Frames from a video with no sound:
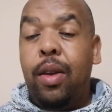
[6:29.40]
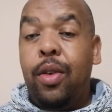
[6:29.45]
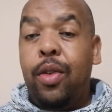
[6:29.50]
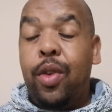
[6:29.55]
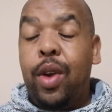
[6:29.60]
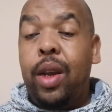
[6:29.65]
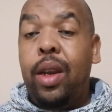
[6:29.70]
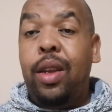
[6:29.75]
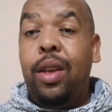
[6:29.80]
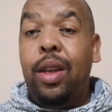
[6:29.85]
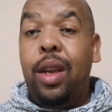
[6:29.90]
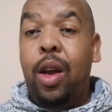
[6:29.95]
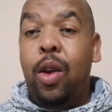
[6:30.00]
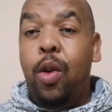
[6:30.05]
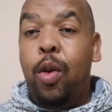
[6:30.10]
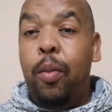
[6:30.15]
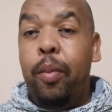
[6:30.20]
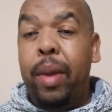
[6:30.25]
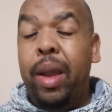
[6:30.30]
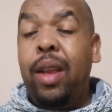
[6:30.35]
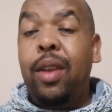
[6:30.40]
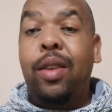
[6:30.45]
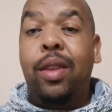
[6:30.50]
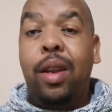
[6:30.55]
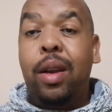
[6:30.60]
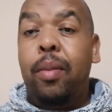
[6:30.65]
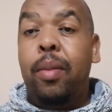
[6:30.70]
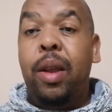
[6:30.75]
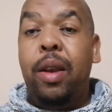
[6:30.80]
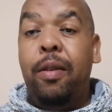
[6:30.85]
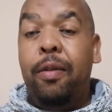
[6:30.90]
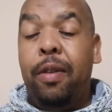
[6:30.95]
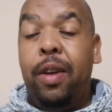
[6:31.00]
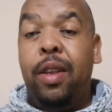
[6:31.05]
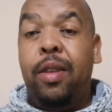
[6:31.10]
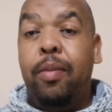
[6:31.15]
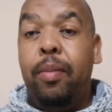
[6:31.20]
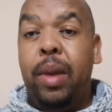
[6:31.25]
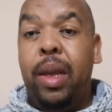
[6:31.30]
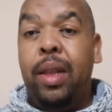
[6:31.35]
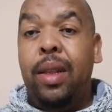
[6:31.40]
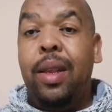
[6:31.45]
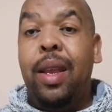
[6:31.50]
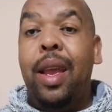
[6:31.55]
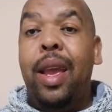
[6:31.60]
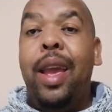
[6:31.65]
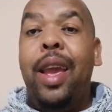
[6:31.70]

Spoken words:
traditional or mainstream investments,